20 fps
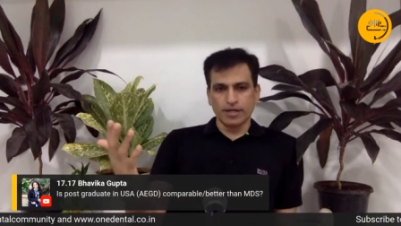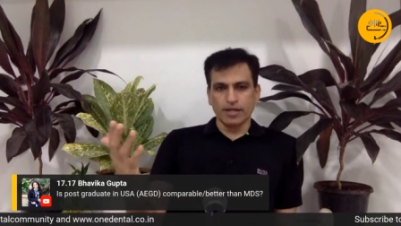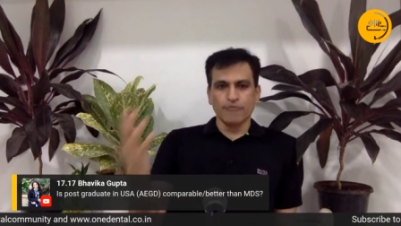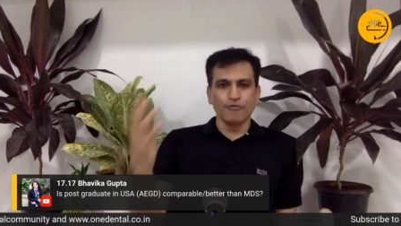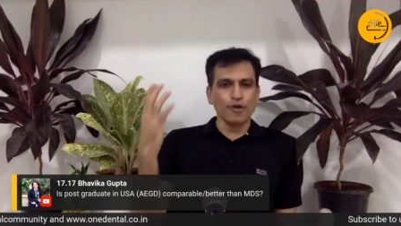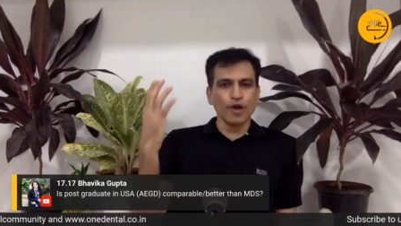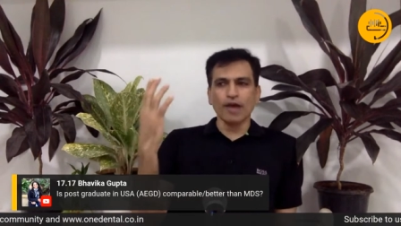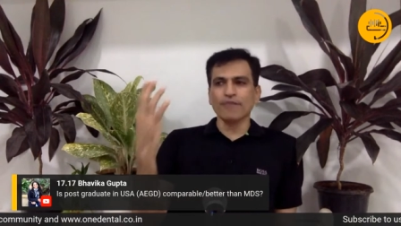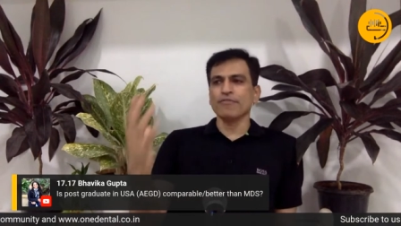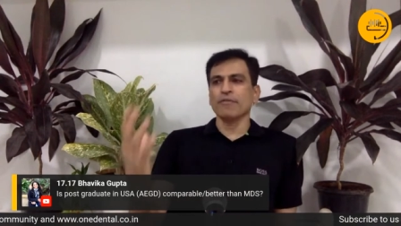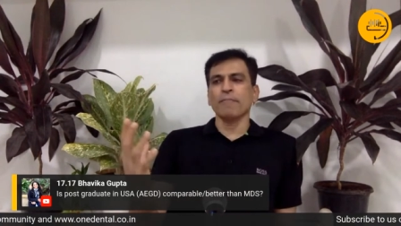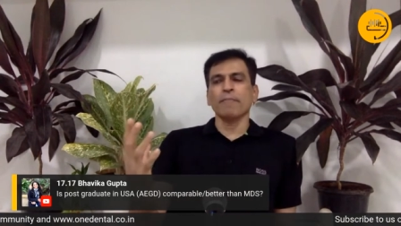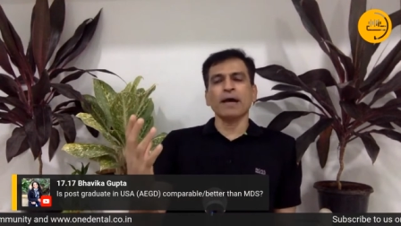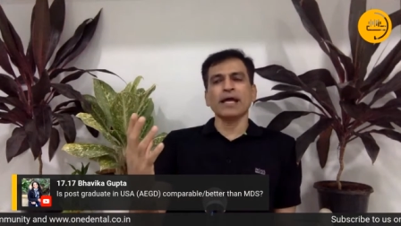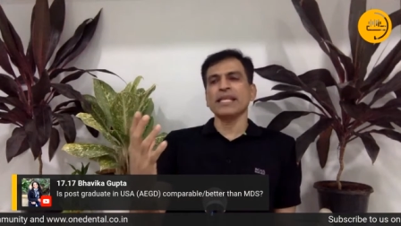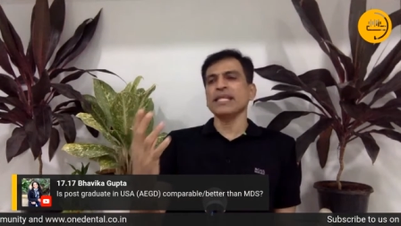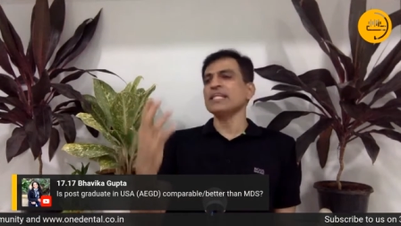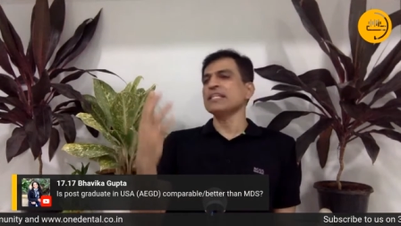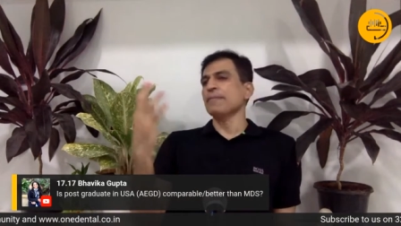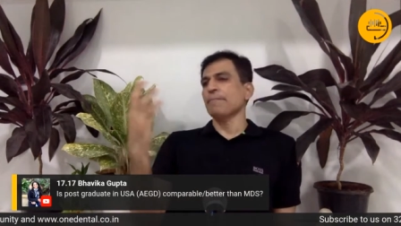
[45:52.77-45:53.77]
If you have the
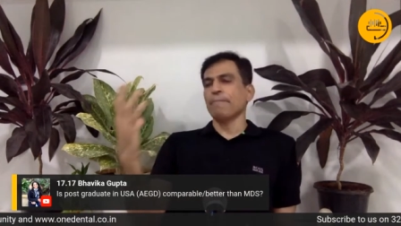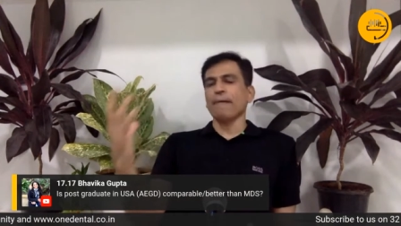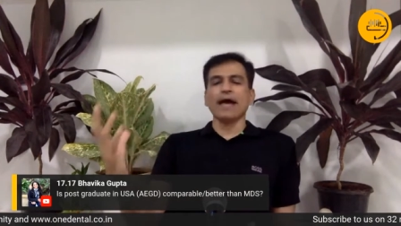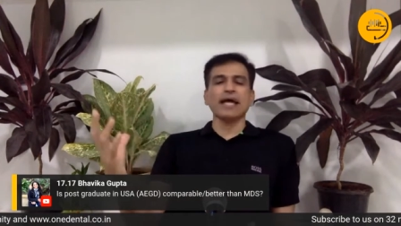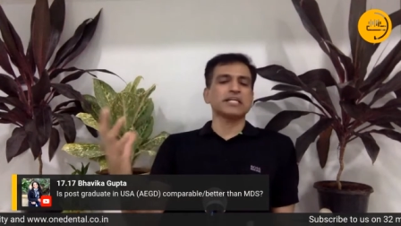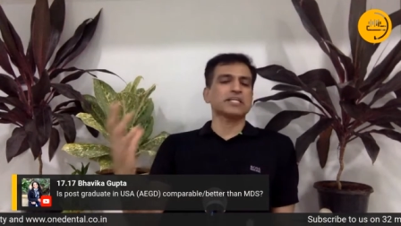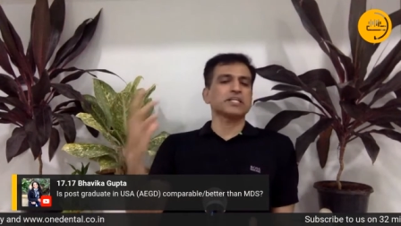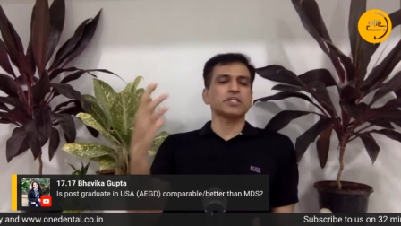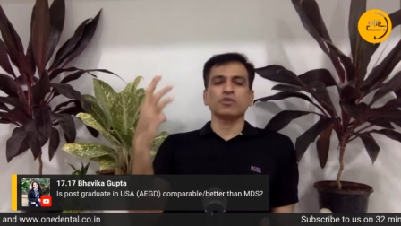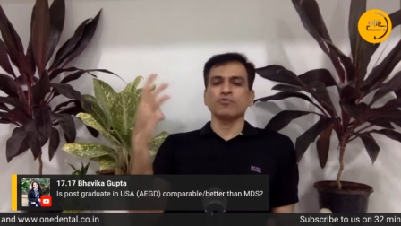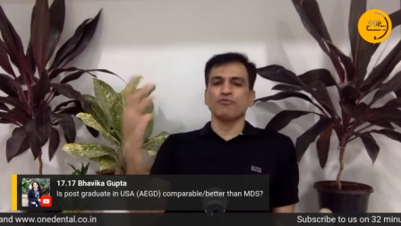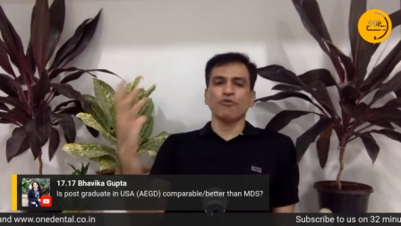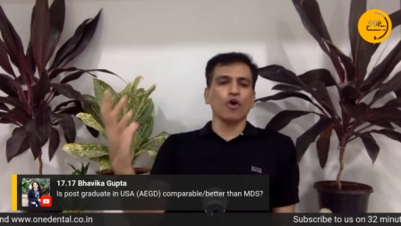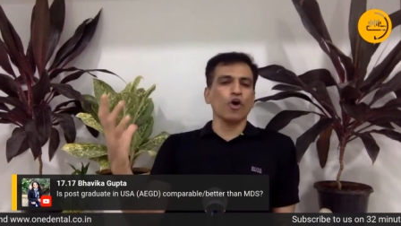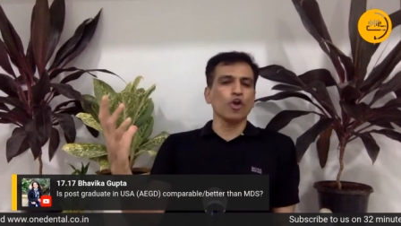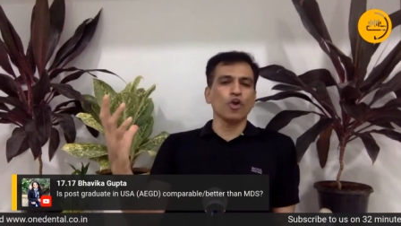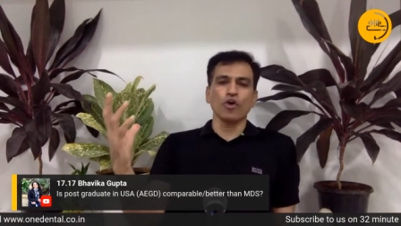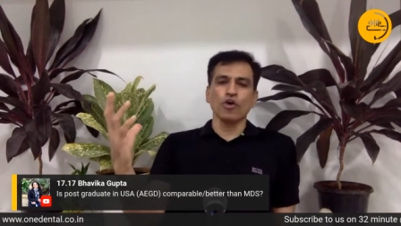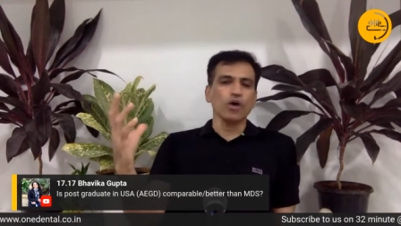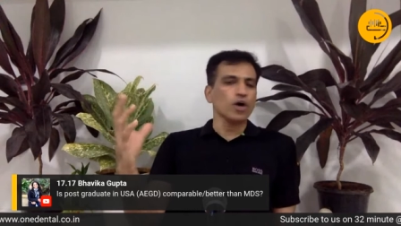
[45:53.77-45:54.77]
money, the passion to
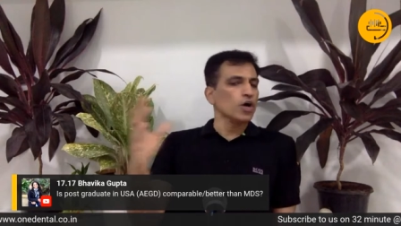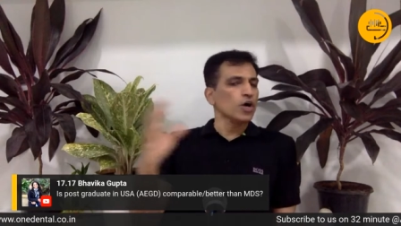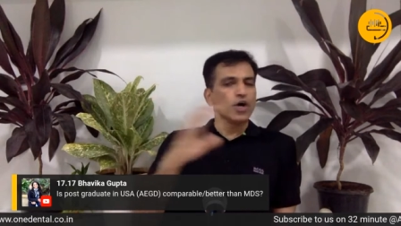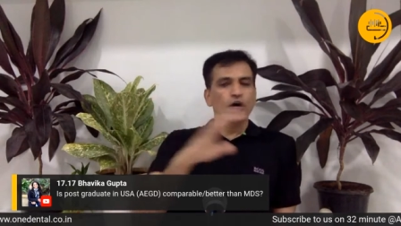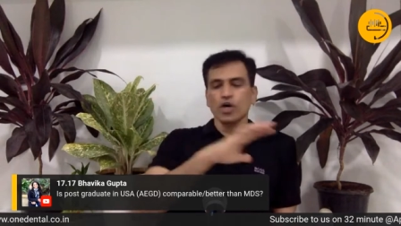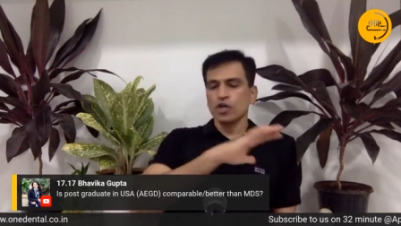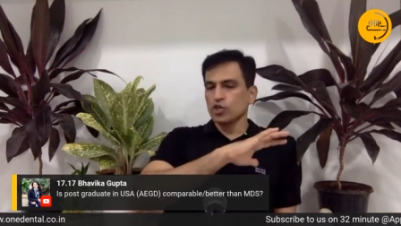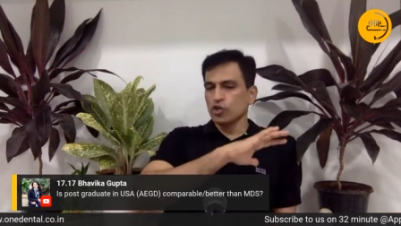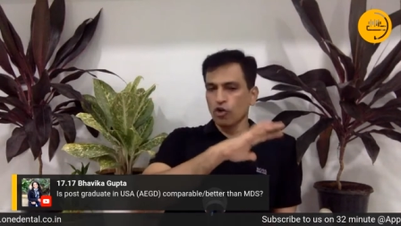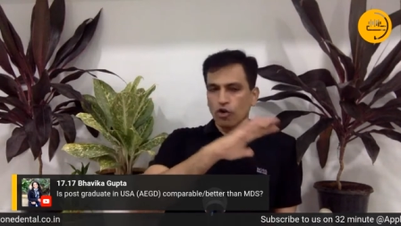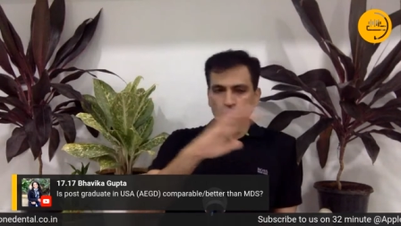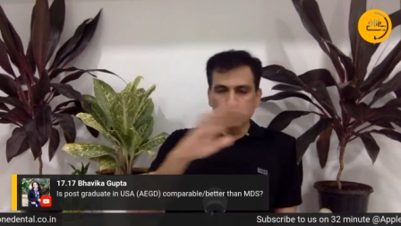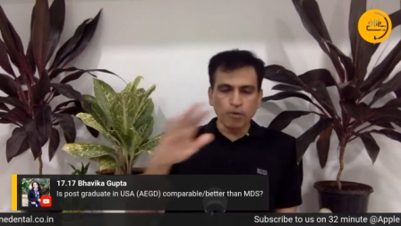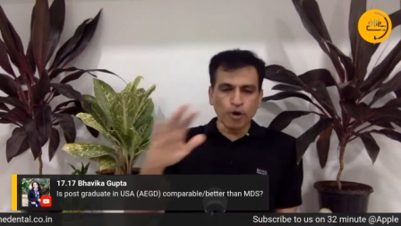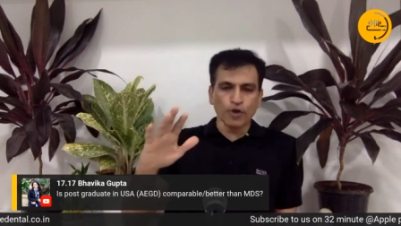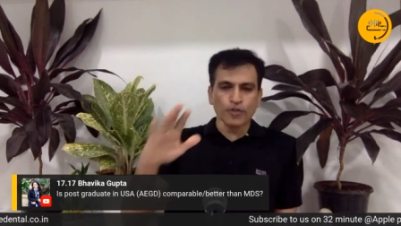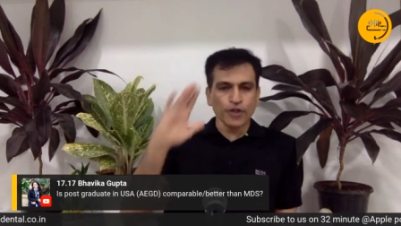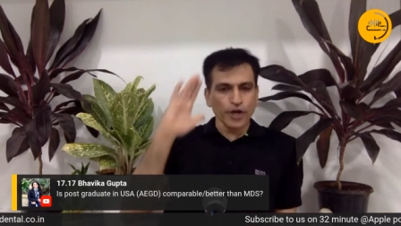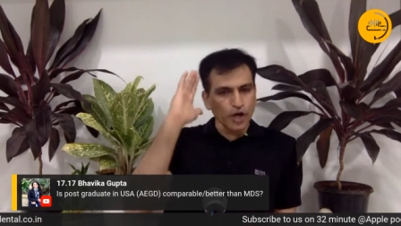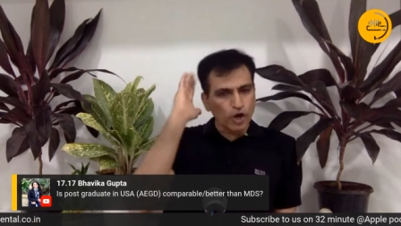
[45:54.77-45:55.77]
follow, don't
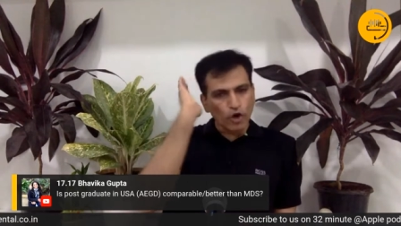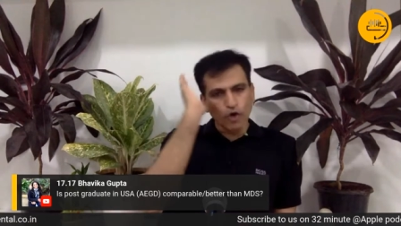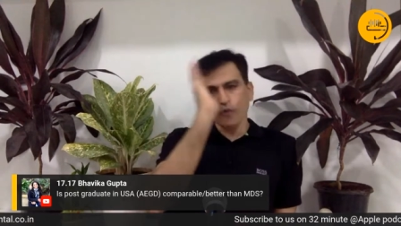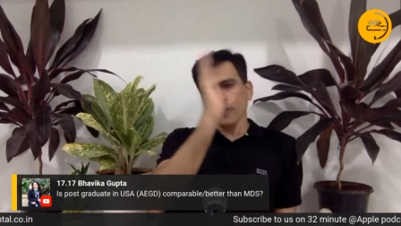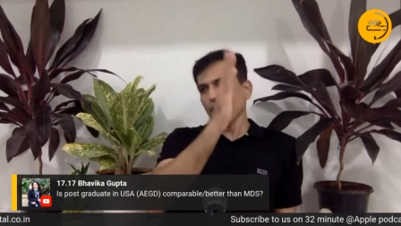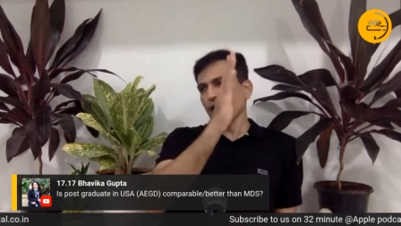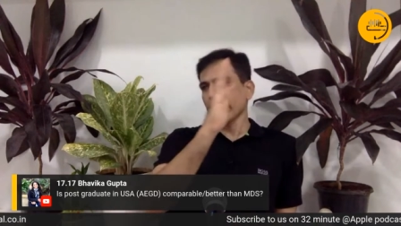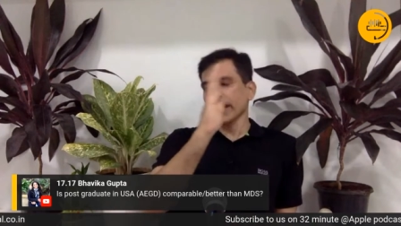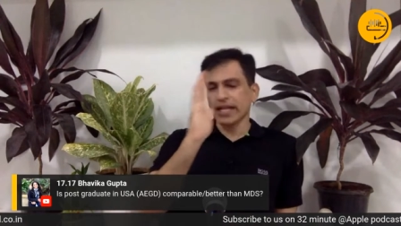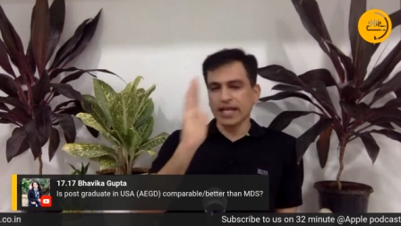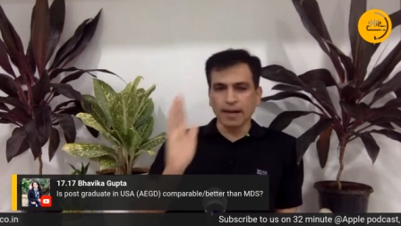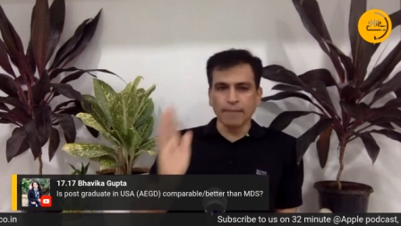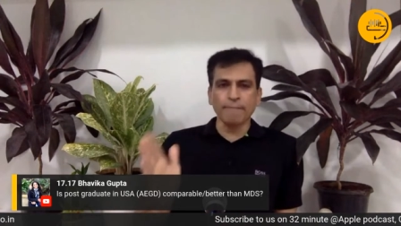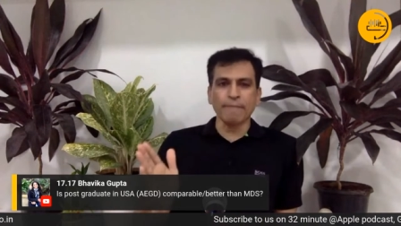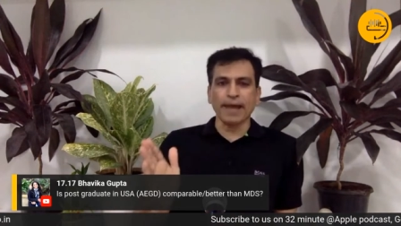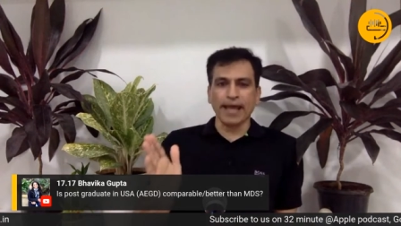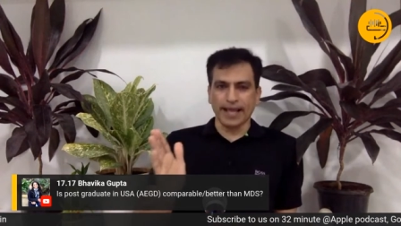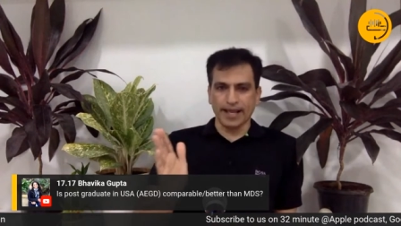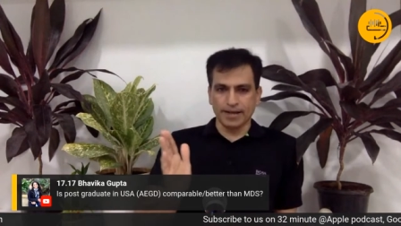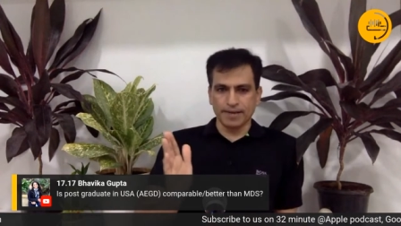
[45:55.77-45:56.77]
bother, go there and come
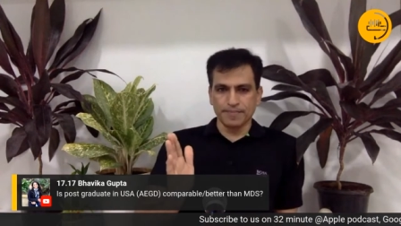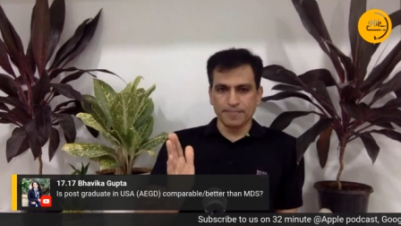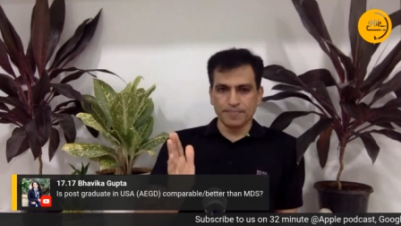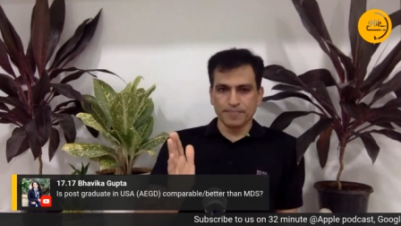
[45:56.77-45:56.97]
back.